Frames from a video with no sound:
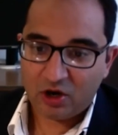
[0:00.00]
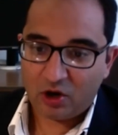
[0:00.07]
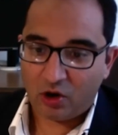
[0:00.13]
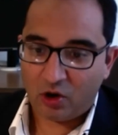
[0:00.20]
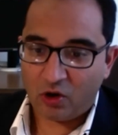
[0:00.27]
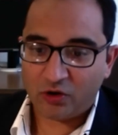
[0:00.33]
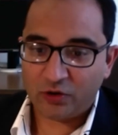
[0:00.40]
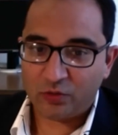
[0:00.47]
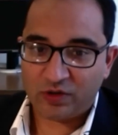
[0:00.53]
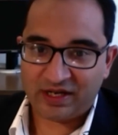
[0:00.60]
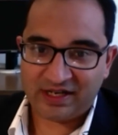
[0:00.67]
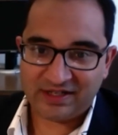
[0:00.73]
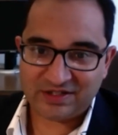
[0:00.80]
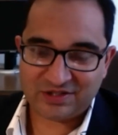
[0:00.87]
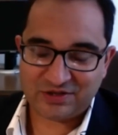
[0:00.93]
all the
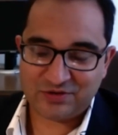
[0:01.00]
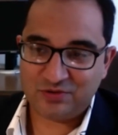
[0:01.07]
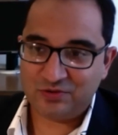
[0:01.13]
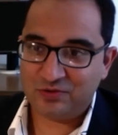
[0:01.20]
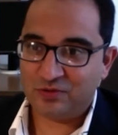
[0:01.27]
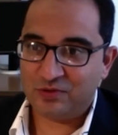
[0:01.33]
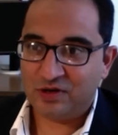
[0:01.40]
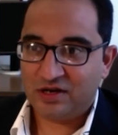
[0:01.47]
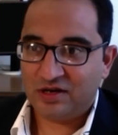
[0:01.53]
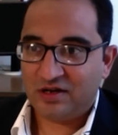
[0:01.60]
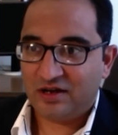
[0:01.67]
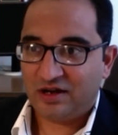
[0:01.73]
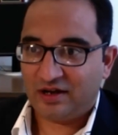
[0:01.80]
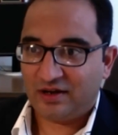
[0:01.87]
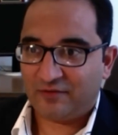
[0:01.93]
way to
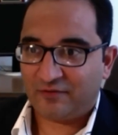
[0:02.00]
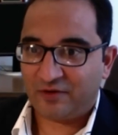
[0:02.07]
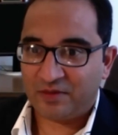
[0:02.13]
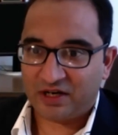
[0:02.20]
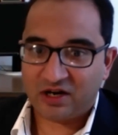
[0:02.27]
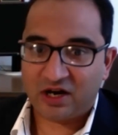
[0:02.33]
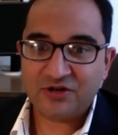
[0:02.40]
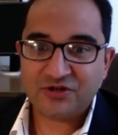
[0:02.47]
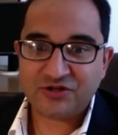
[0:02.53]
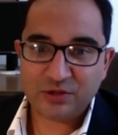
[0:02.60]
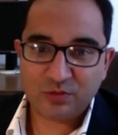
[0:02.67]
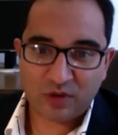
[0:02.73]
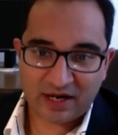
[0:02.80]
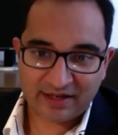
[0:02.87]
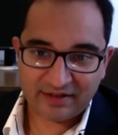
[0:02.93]
from a
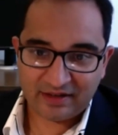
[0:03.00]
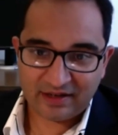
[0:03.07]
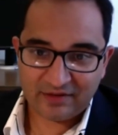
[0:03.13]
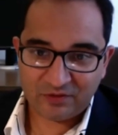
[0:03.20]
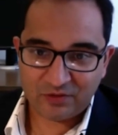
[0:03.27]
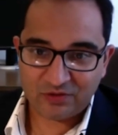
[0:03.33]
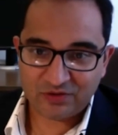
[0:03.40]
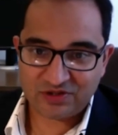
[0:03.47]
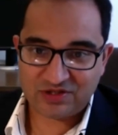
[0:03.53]
countrywide level